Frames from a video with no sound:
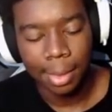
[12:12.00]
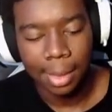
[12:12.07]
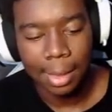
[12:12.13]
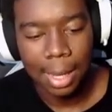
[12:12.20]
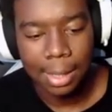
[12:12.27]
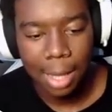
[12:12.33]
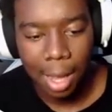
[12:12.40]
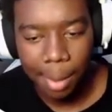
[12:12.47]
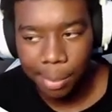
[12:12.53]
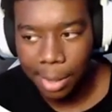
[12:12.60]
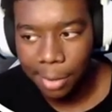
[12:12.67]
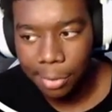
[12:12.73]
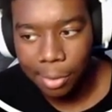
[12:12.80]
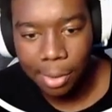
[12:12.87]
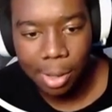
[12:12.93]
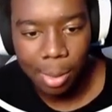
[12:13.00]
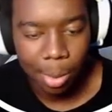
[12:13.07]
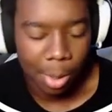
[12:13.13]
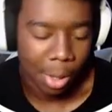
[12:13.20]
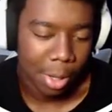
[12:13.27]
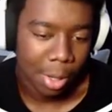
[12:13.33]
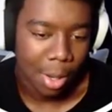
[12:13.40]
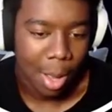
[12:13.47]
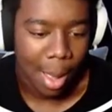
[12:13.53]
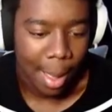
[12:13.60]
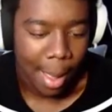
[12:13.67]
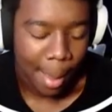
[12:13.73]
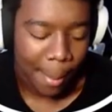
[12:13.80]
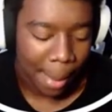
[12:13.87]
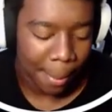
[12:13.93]
That's how I play for real, bro. You know, I,
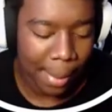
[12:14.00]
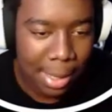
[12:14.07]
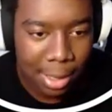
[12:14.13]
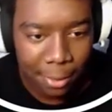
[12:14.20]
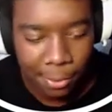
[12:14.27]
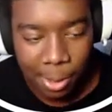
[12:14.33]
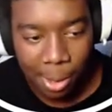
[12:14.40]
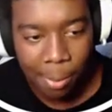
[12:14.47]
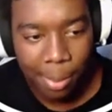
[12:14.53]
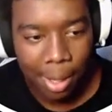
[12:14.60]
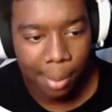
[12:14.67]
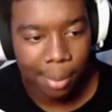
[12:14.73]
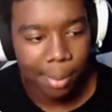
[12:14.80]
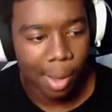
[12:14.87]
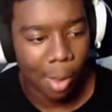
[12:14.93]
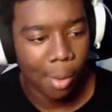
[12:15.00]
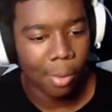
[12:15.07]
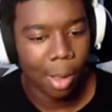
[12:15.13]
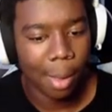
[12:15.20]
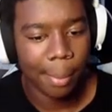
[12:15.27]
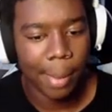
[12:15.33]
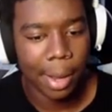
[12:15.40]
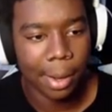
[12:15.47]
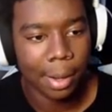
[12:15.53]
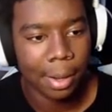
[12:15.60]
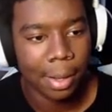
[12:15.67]
I might miss a few, but I'm overall I'm better.